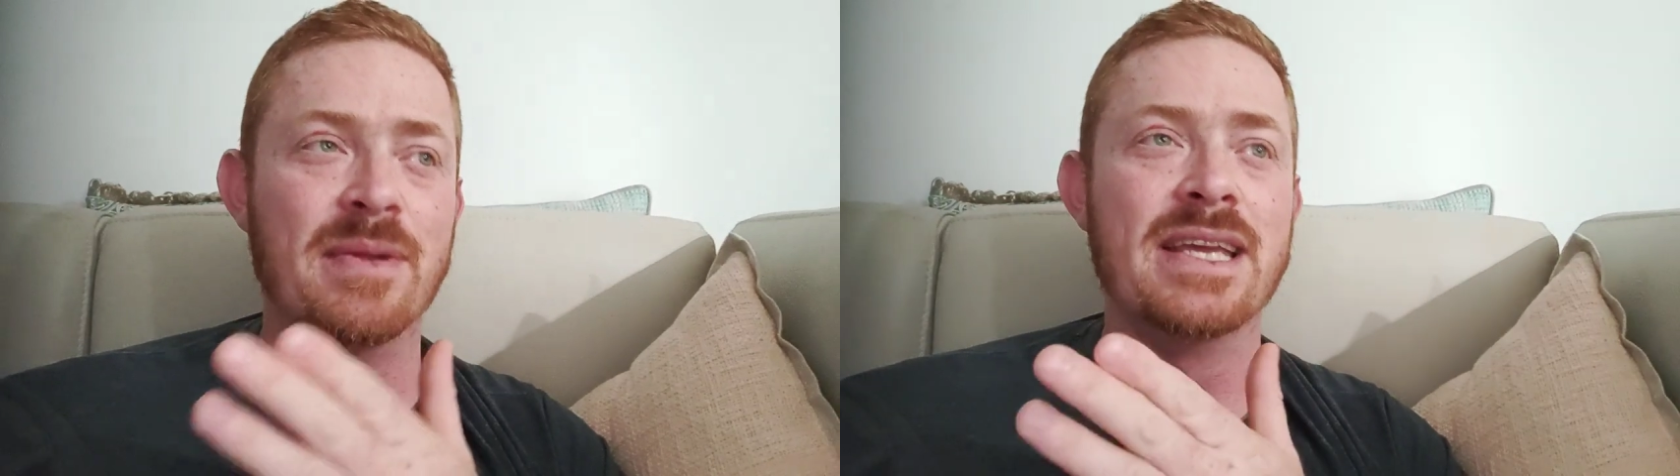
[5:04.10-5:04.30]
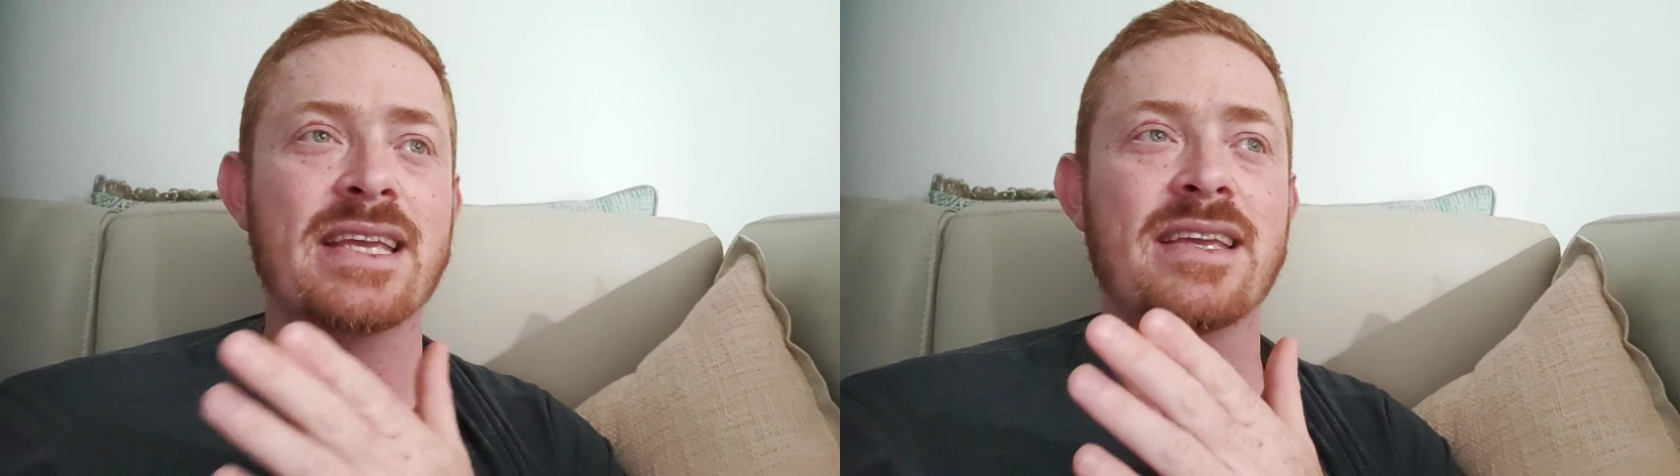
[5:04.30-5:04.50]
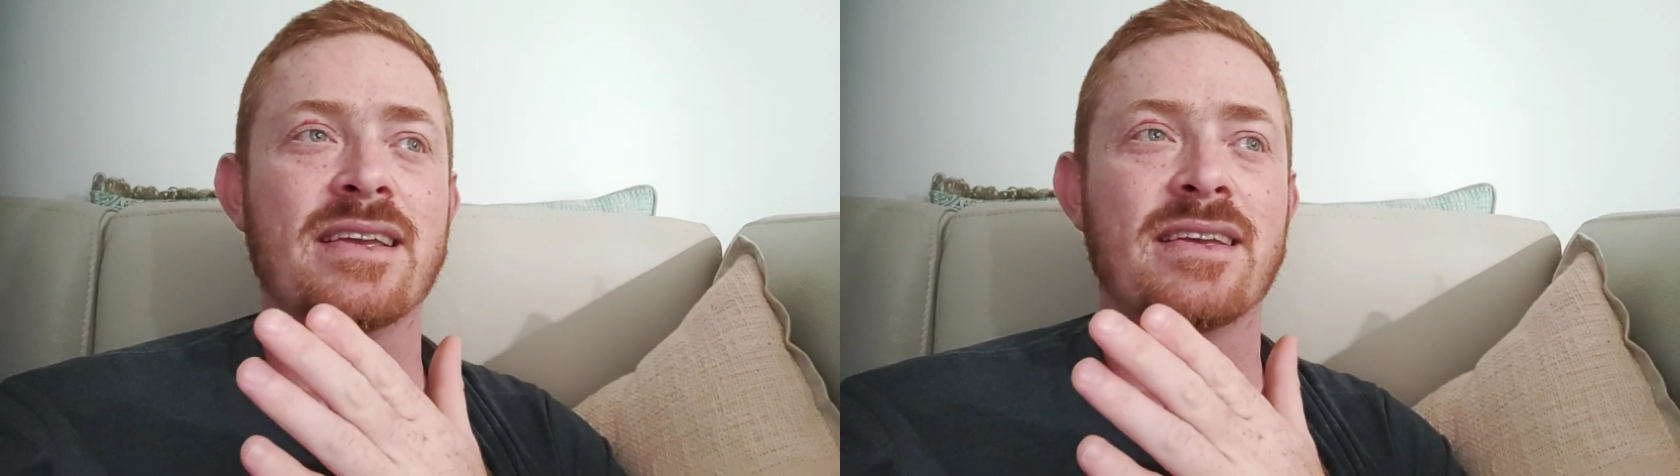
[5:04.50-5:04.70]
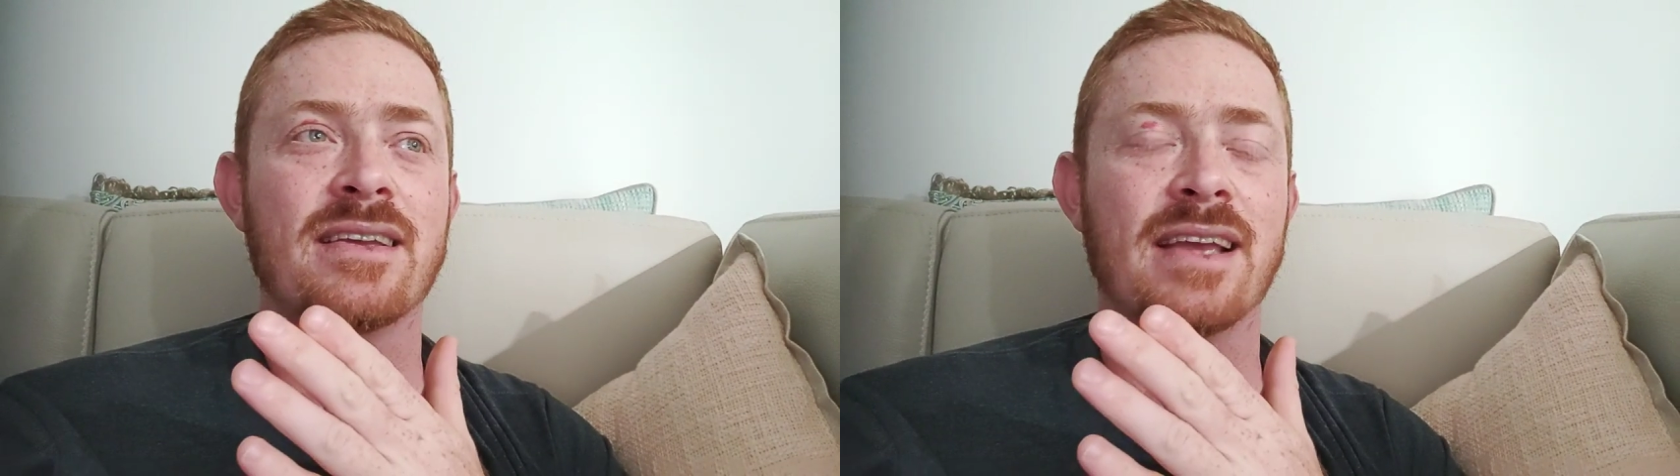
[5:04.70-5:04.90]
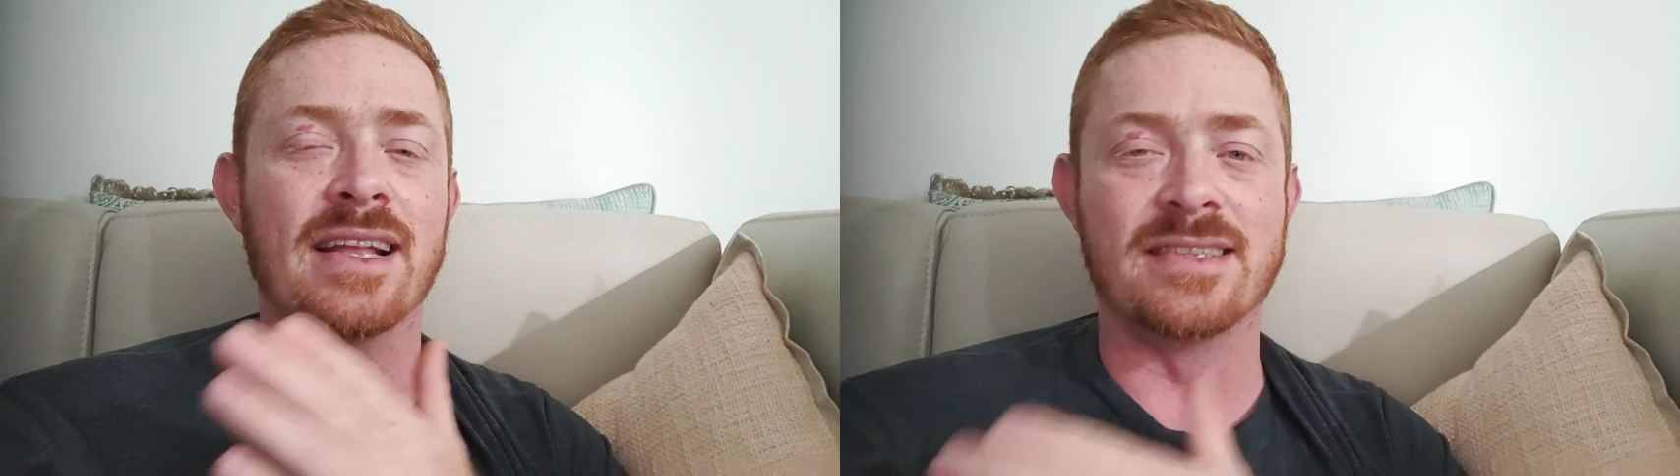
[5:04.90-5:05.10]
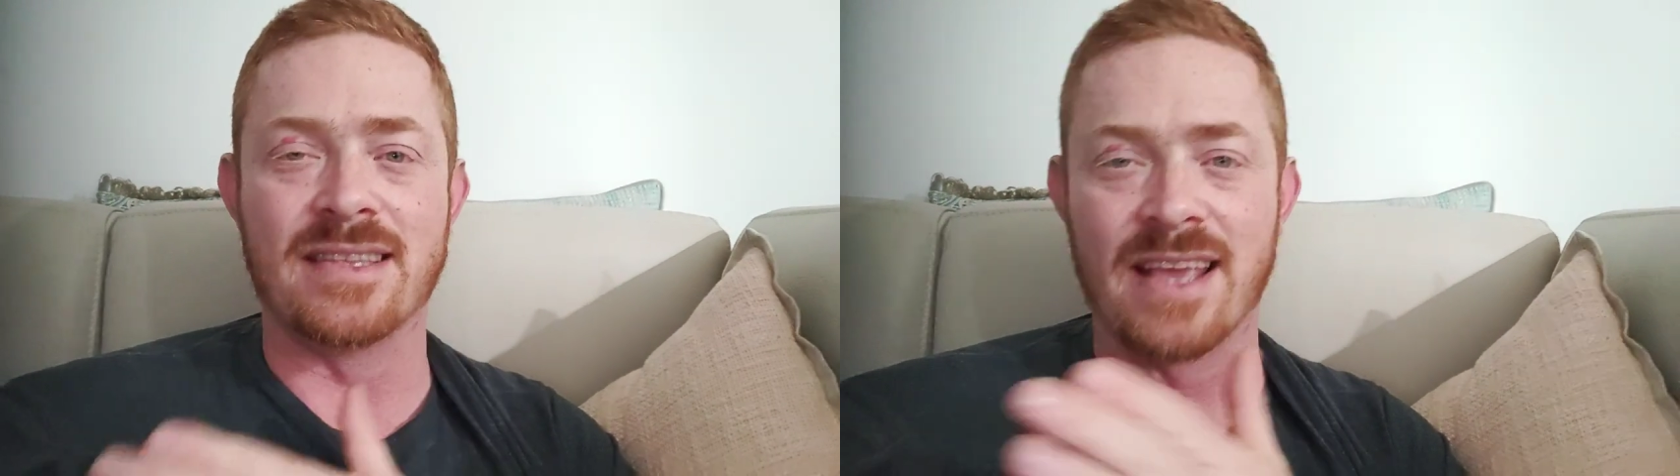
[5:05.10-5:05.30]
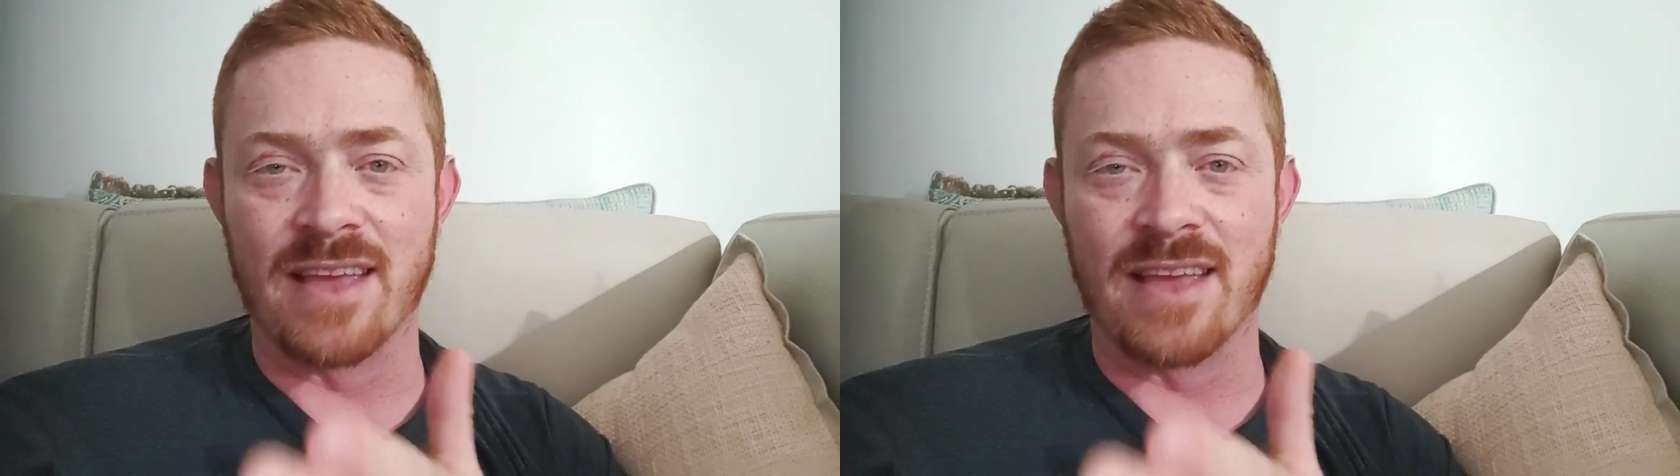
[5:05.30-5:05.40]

me, it's the